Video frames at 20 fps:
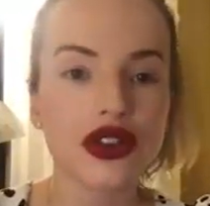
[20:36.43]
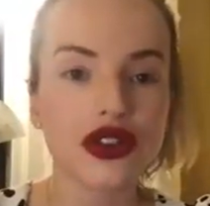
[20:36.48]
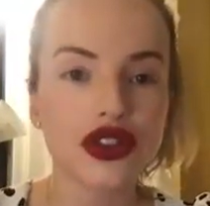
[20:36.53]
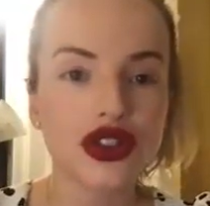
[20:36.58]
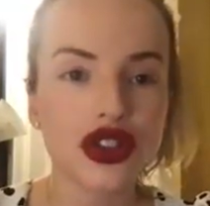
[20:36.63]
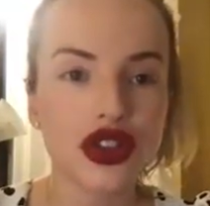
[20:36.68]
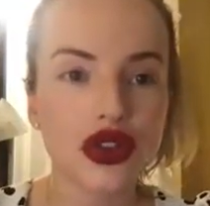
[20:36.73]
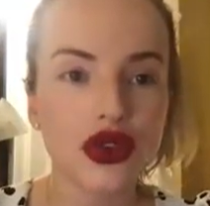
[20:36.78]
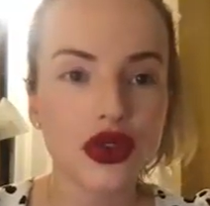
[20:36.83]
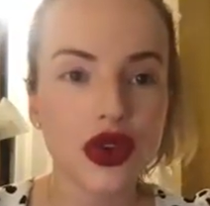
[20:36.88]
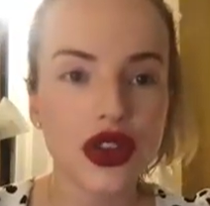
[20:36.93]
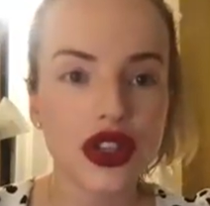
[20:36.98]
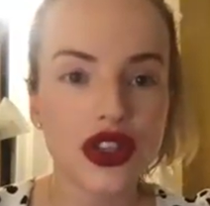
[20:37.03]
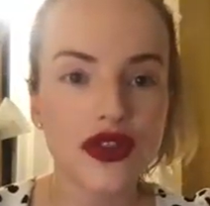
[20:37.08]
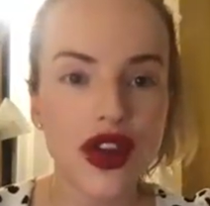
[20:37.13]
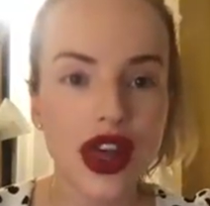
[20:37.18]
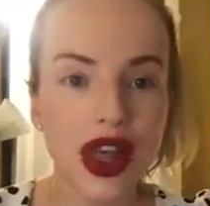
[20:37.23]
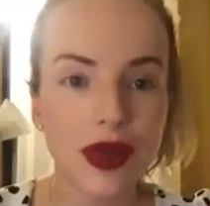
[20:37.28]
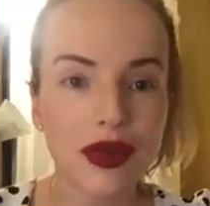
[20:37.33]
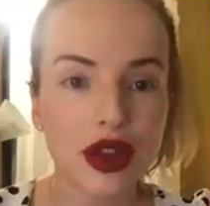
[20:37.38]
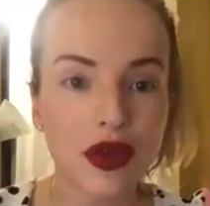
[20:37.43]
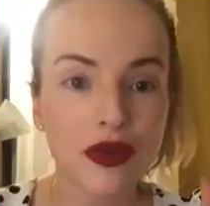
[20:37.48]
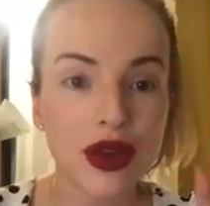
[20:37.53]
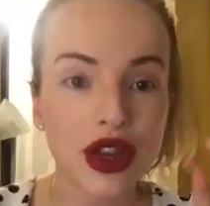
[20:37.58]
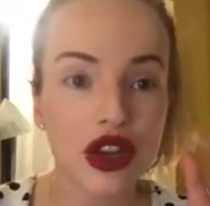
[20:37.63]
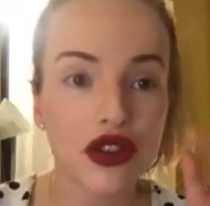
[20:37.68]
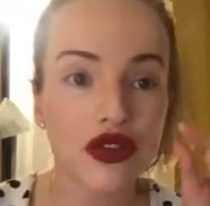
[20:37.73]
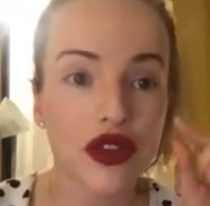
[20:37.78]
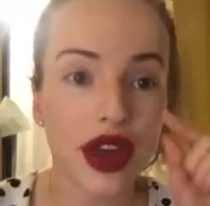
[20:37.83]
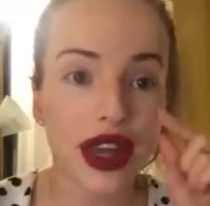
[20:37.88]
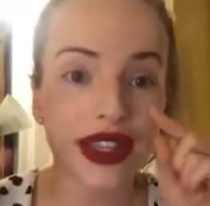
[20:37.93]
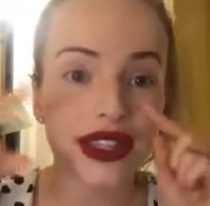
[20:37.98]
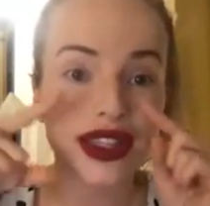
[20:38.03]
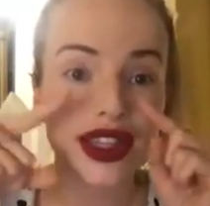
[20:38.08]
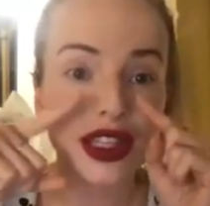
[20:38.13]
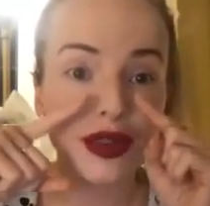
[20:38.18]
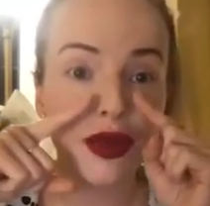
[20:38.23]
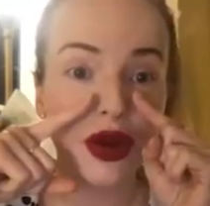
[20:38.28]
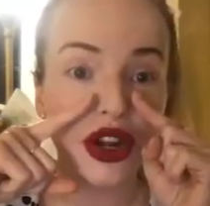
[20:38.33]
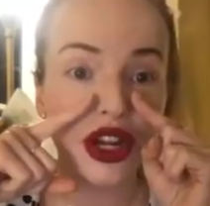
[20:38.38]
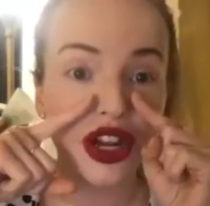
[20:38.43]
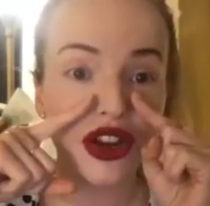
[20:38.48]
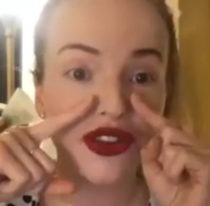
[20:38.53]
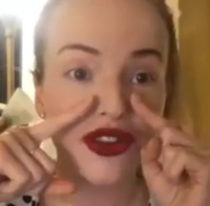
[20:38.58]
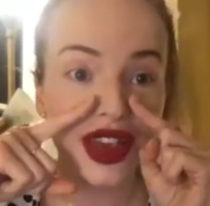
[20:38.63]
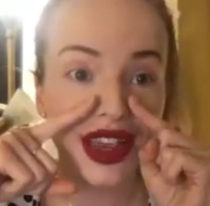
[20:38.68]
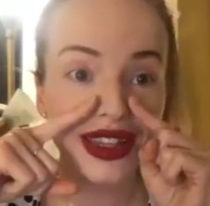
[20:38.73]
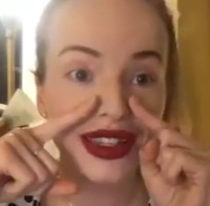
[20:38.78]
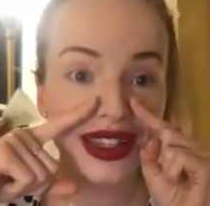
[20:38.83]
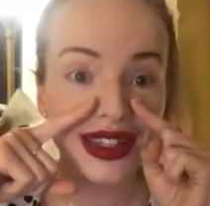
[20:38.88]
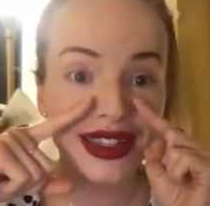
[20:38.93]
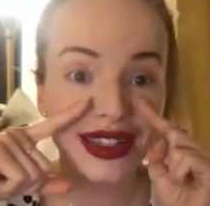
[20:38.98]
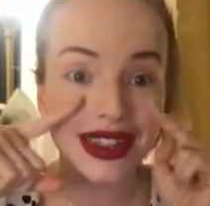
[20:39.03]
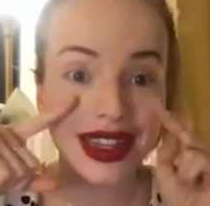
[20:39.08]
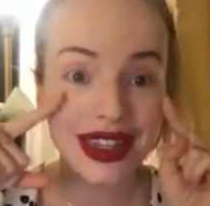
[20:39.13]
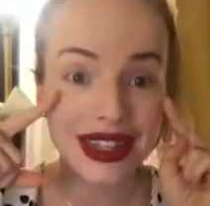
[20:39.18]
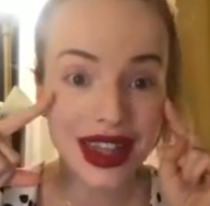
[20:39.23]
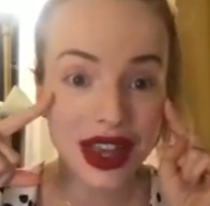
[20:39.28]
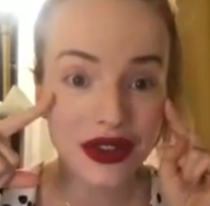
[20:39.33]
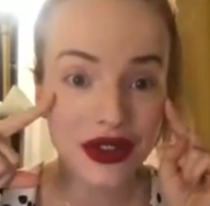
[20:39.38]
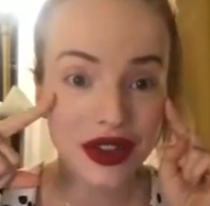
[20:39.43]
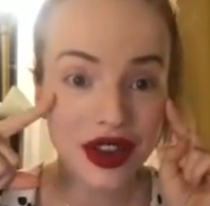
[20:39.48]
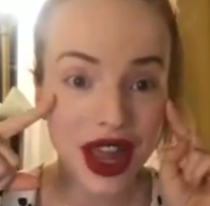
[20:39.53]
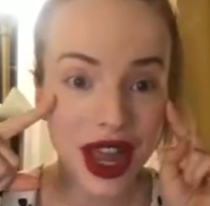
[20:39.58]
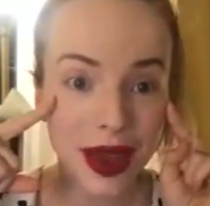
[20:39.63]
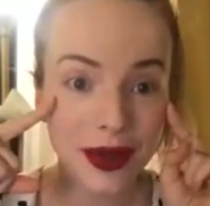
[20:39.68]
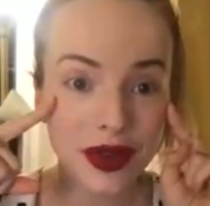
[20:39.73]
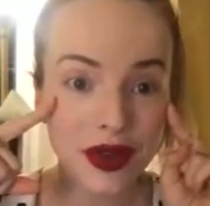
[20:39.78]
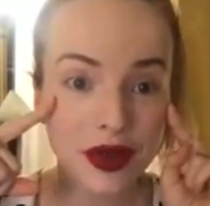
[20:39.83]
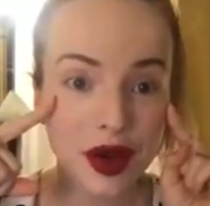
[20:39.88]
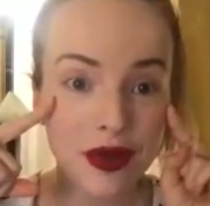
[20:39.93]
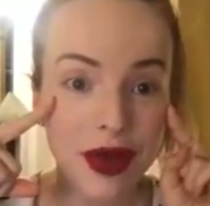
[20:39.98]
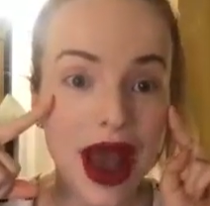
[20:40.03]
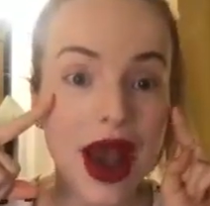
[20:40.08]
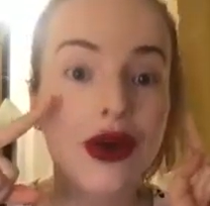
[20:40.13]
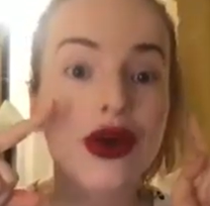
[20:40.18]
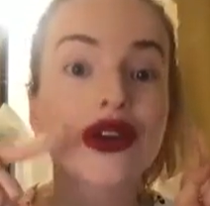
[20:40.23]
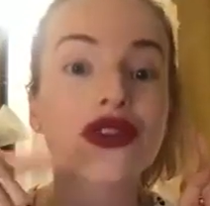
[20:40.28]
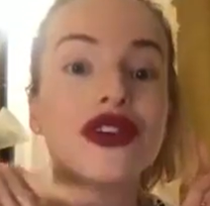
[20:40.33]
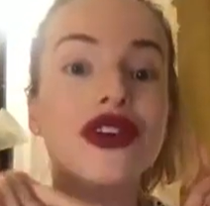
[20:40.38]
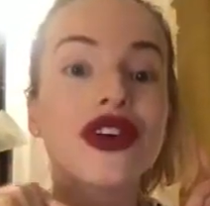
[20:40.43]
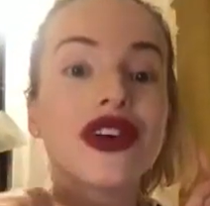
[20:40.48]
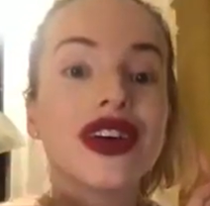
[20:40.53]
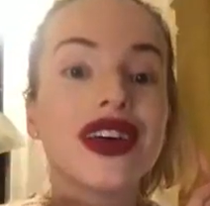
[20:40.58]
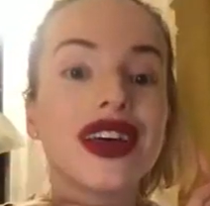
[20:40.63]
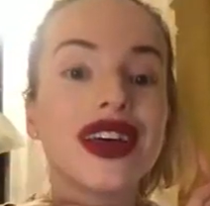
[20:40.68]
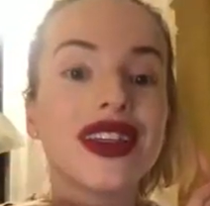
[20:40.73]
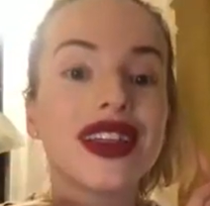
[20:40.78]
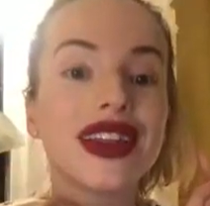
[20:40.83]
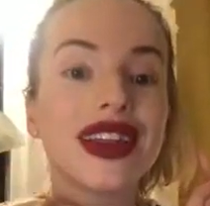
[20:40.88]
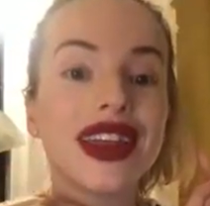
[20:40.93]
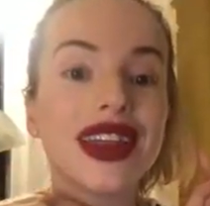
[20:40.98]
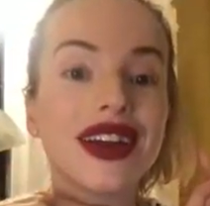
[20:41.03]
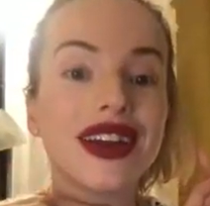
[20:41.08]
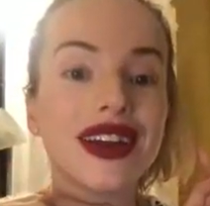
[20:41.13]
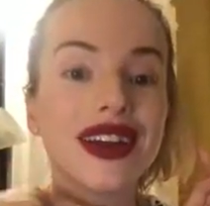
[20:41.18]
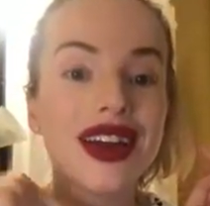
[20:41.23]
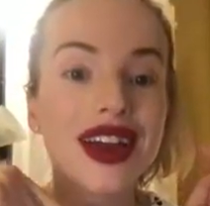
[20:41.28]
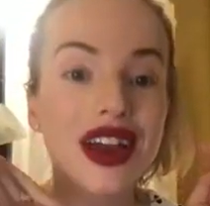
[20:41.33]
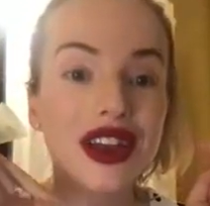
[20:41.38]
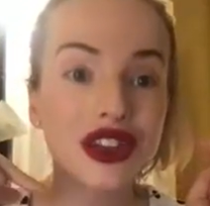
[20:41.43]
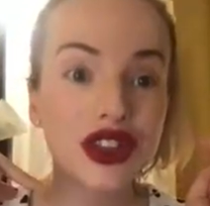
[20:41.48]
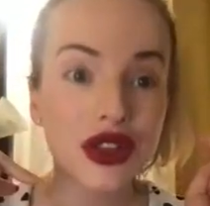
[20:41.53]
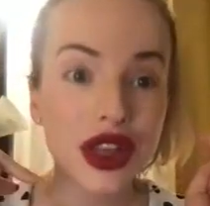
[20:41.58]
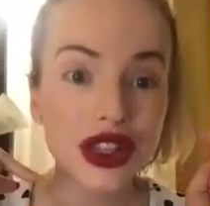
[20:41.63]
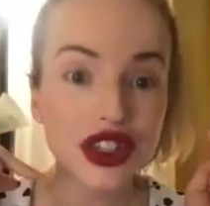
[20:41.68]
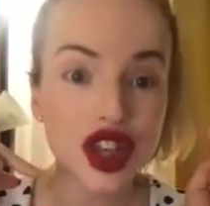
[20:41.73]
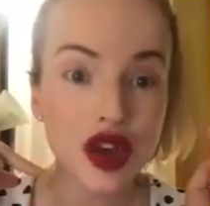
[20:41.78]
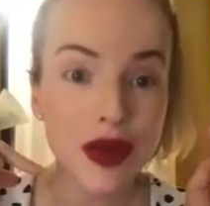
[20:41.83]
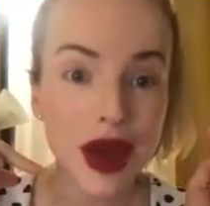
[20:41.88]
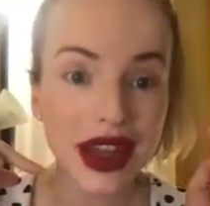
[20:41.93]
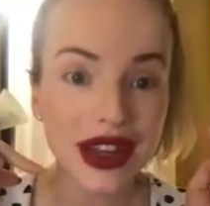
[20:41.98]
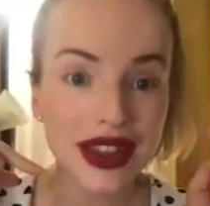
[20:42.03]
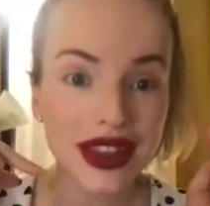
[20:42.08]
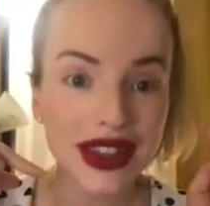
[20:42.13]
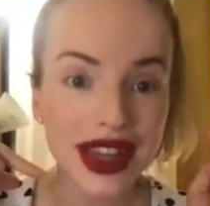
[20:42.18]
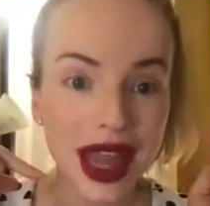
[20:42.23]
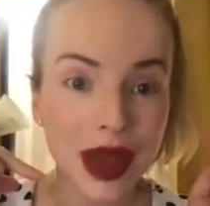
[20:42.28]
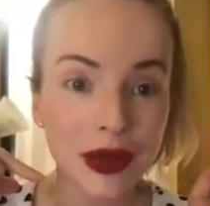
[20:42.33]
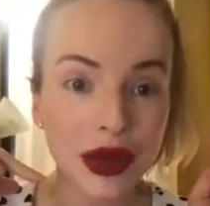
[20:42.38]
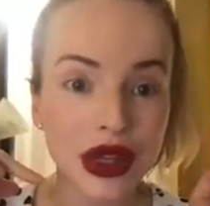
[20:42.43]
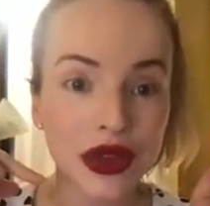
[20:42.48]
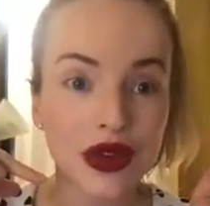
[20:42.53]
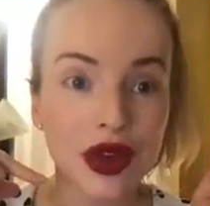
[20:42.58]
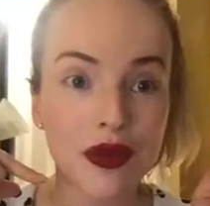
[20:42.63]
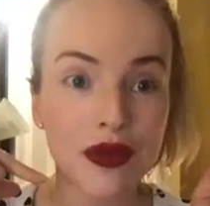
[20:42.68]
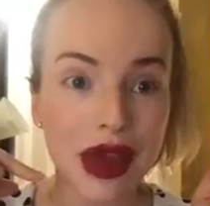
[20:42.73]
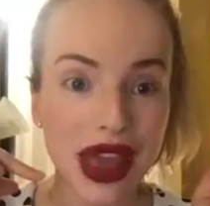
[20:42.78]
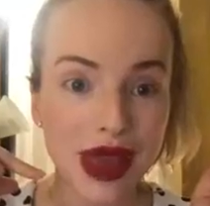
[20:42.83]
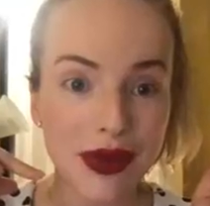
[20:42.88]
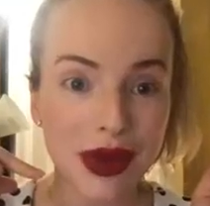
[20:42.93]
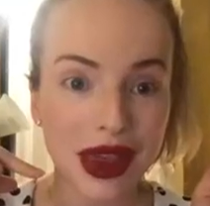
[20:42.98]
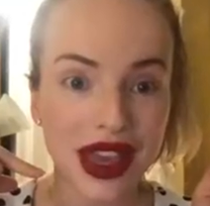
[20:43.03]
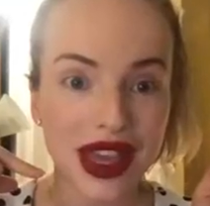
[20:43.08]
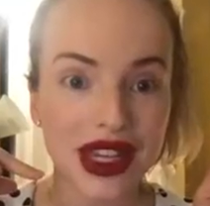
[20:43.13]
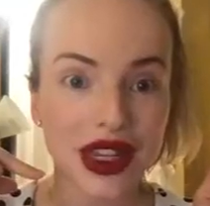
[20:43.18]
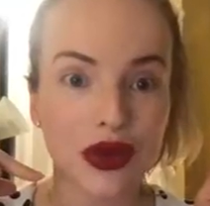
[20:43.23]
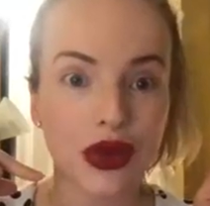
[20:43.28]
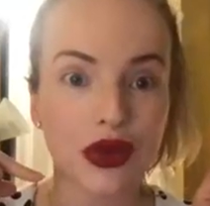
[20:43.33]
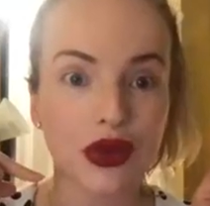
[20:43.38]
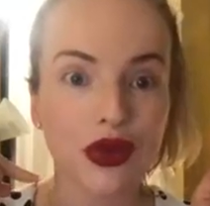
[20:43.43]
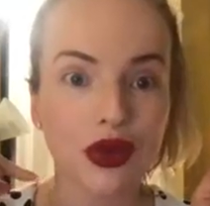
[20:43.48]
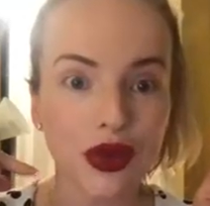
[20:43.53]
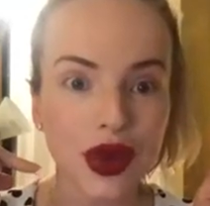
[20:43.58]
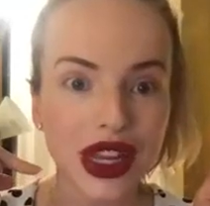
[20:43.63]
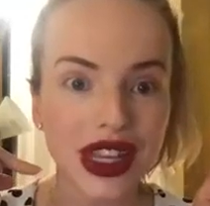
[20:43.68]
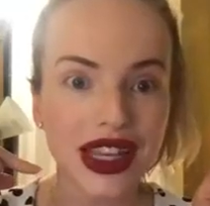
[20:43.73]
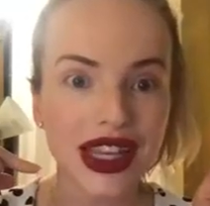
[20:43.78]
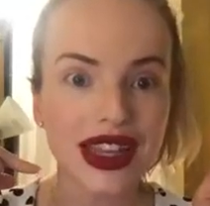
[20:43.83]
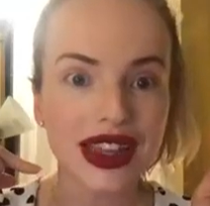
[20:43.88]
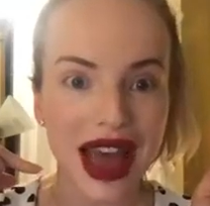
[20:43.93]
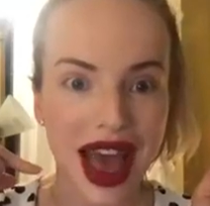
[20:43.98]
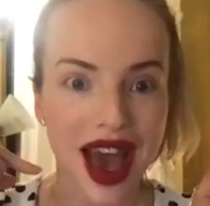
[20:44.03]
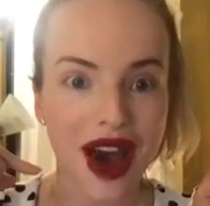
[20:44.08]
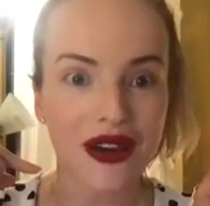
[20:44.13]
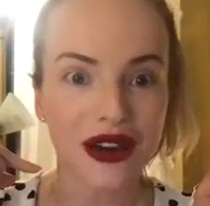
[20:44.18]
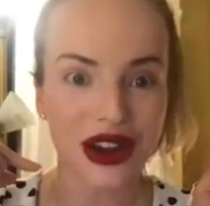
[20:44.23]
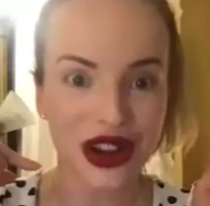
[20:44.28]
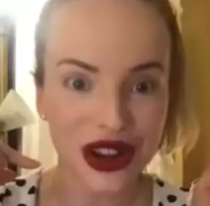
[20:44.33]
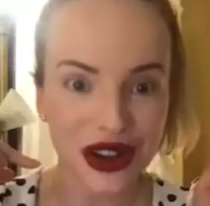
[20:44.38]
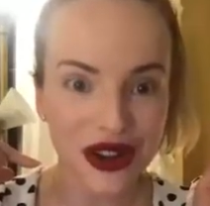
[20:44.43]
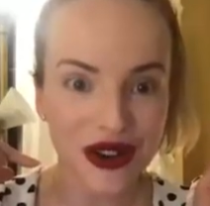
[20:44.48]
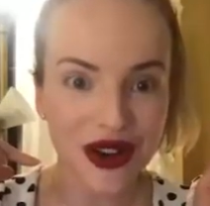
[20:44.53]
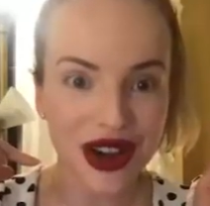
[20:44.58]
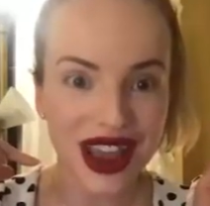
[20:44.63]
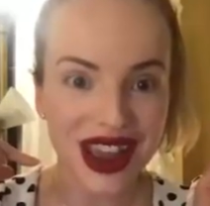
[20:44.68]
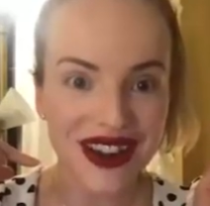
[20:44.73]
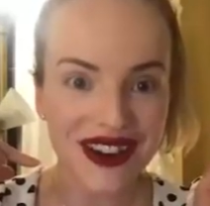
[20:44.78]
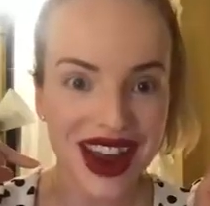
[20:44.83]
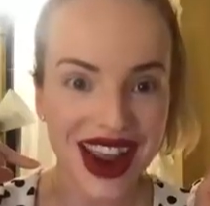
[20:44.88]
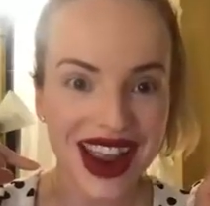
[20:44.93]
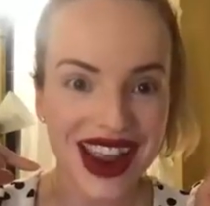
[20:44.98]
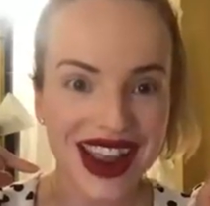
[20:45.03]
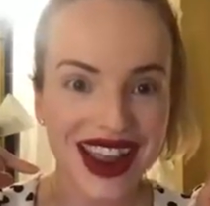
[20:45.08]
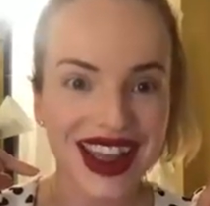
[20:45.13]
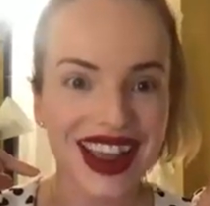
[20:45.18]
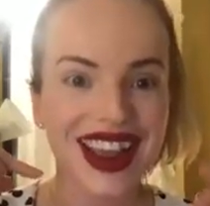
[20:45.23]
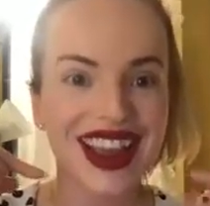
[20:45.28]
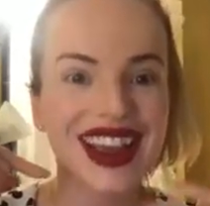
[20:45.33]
to develop your middle voice, this part of your face is 600 times more powerful than here. So let's go back to the time when you were a baby and you were really loud and annoying, right?